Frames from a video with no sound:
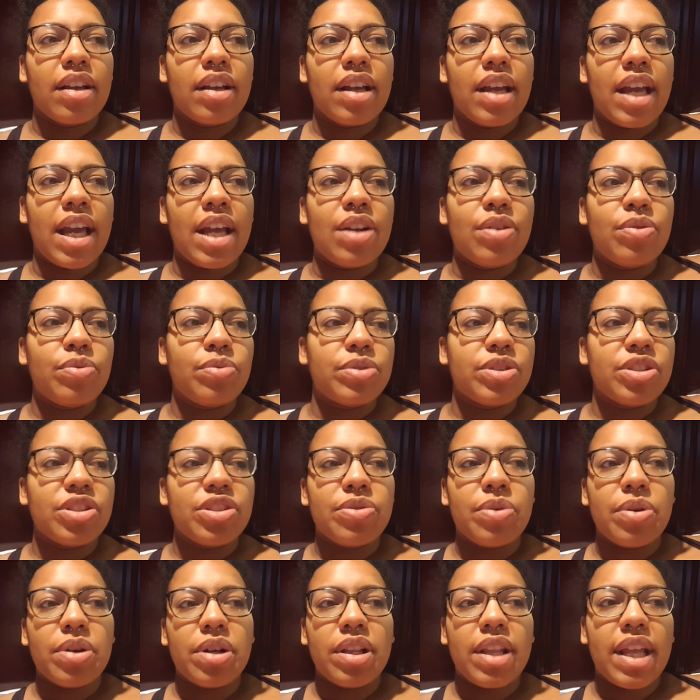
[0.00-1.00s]
and was
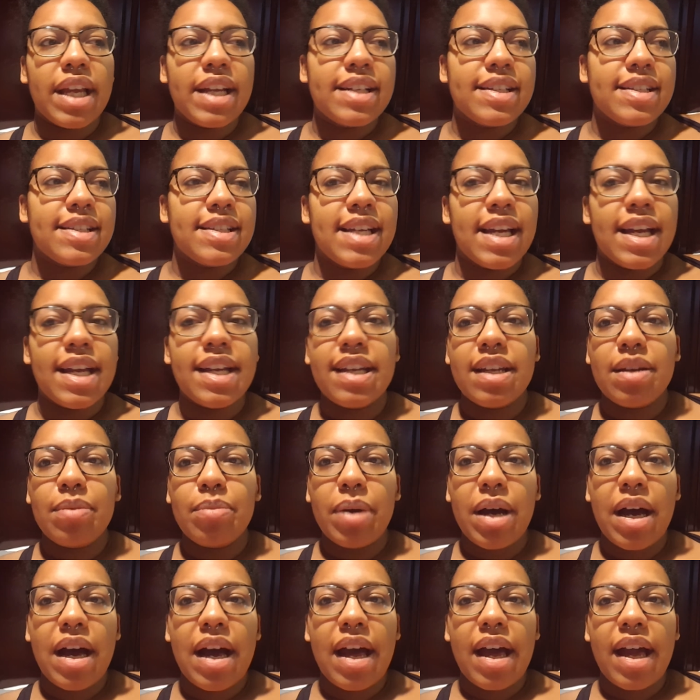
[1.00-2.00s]
sort of like standing
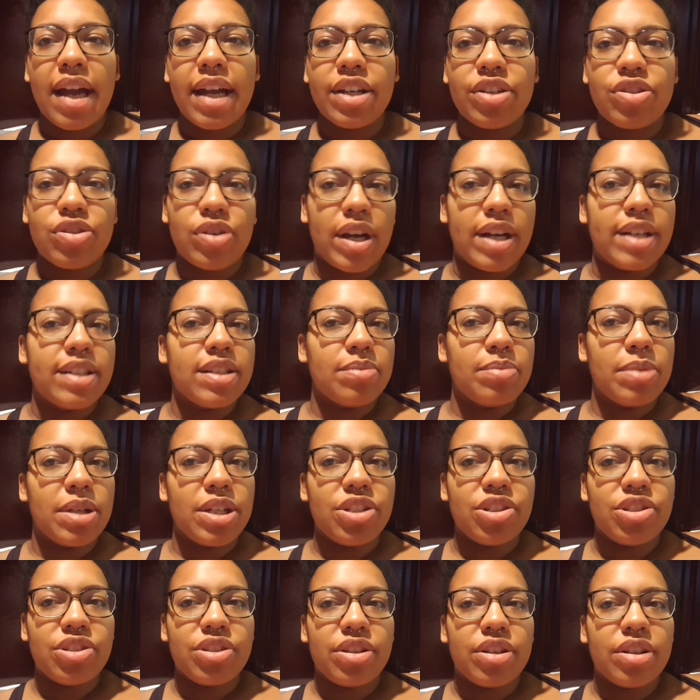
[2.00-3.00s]
by trying to
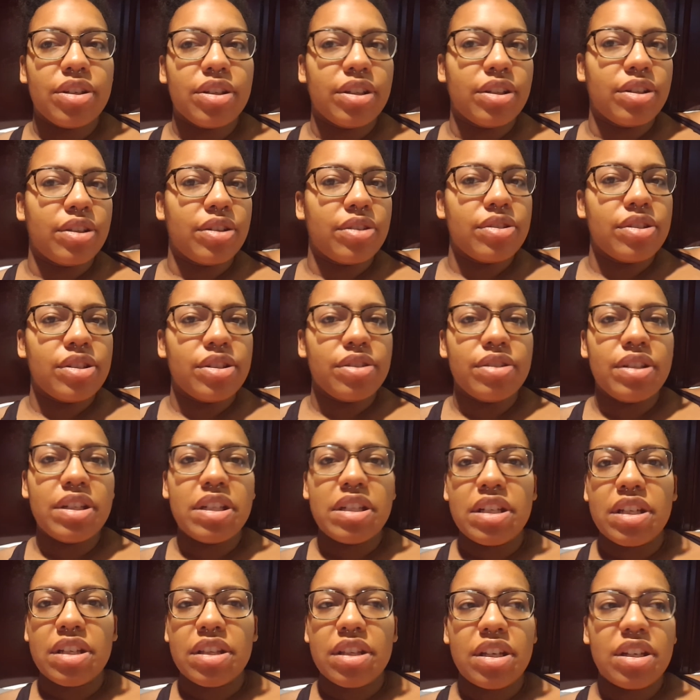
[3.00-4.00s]
make sure, do you
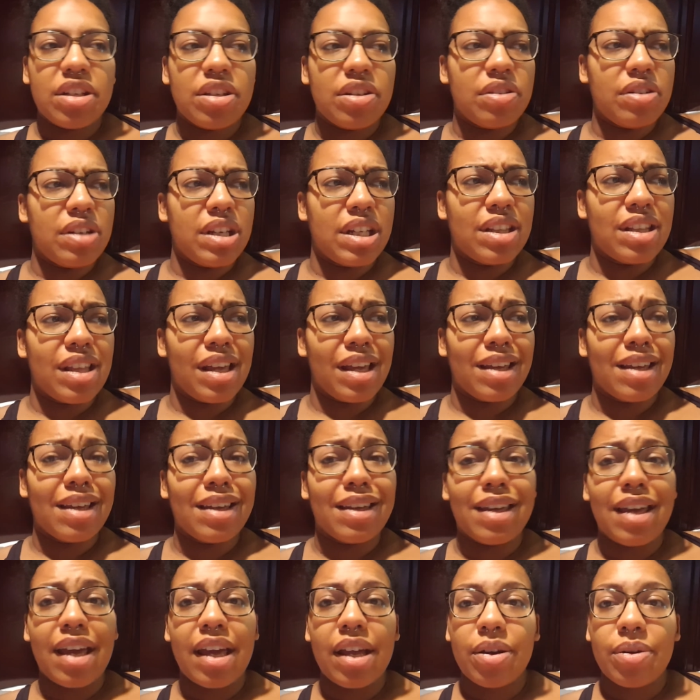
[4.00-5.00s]
need anything? Do you need like
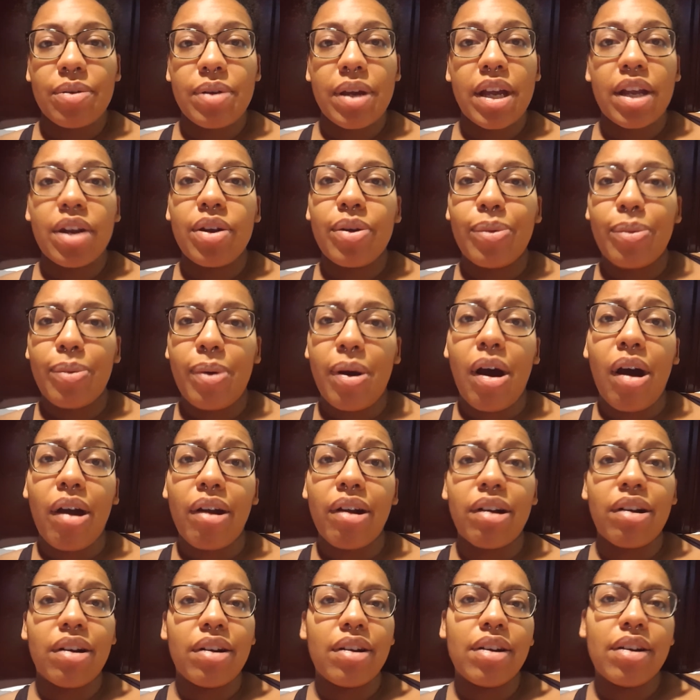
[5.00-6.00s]
Gatorade or
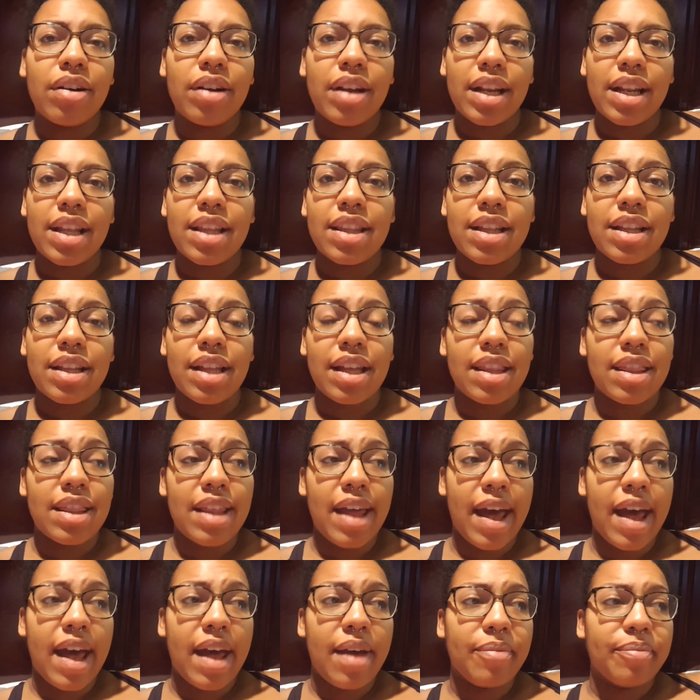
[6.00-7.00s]
water or anything like
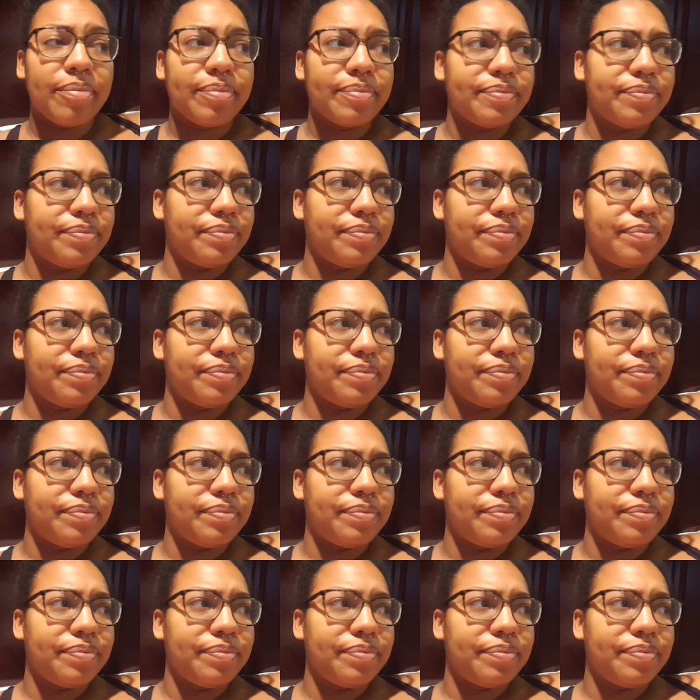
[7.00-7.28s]
that?